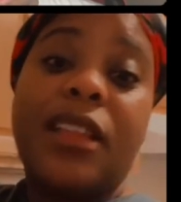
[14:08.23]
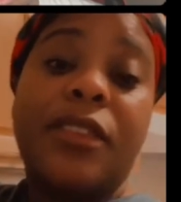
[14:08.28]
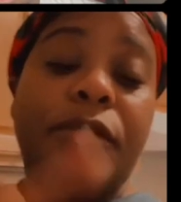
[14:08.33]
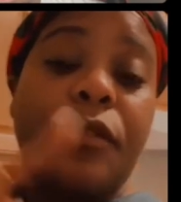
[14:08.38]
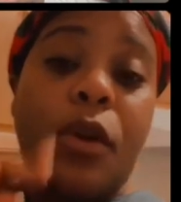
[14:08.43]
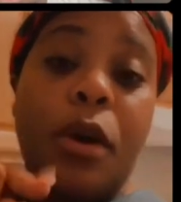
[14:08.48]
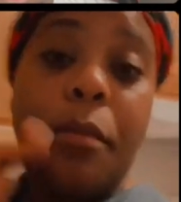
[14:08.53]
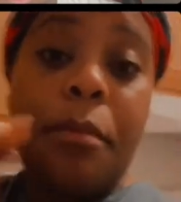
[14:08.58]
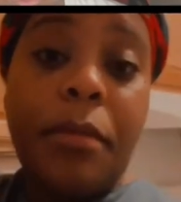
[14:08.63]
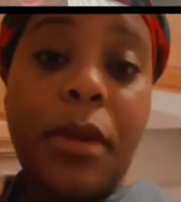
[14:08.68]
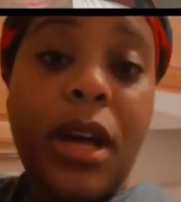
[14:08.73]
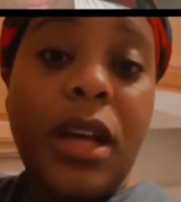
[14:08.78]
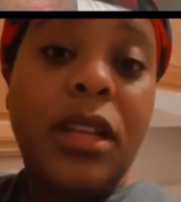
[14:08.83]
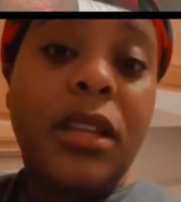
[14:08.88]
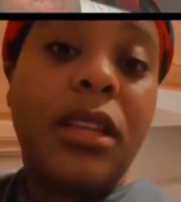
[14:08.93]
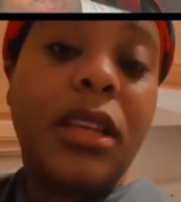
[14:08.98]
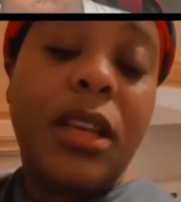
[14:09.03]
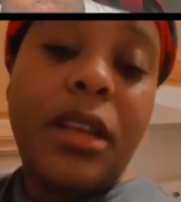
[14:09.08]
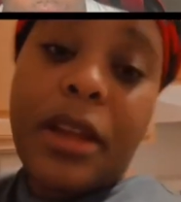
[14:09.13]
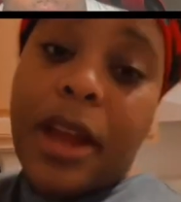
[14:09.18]
for a
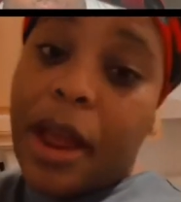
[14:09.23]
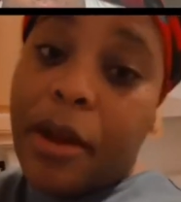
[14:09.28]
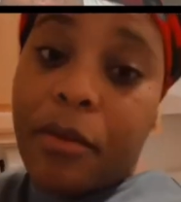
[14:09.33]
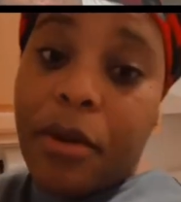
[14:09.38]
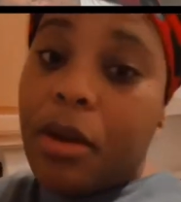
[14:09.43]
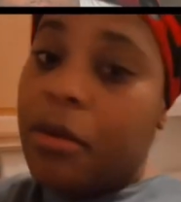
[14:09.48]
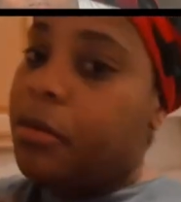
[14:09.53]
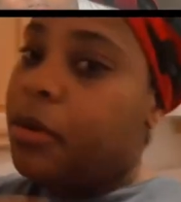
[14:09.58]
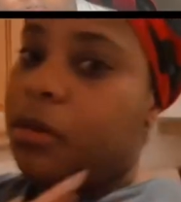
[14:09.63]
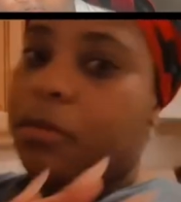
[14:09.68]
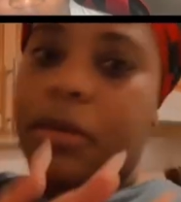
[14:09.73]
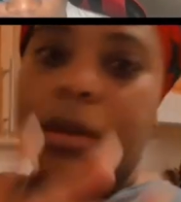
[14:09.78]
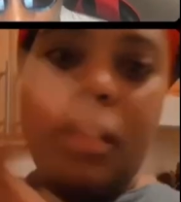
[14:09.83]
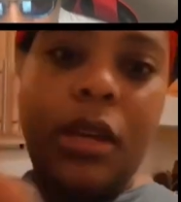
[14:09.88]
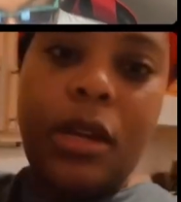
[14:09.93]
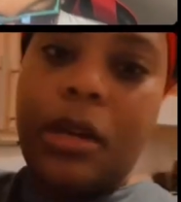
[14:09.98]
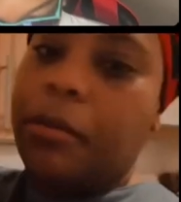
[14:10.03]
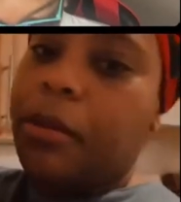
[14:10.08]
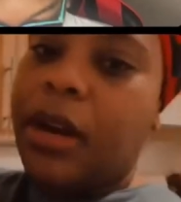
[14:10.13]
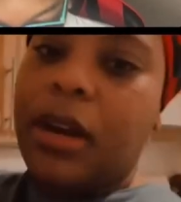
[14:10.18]
month in Nairobi, but
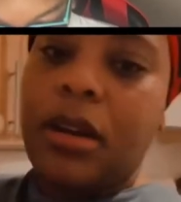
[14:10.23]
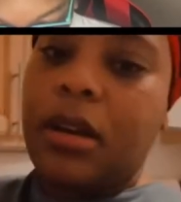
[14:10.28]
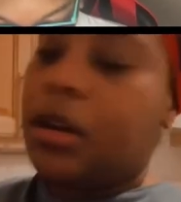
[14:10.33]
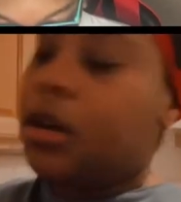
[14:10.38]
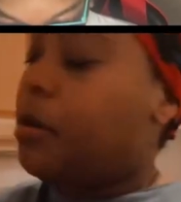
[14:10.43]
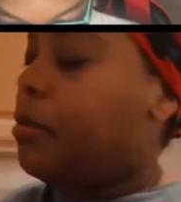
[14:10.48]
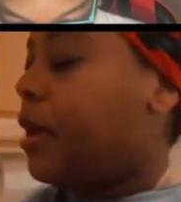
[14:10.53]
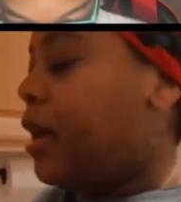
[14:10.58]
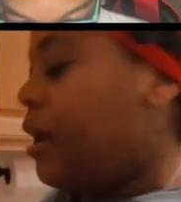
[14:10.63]
in America, no man.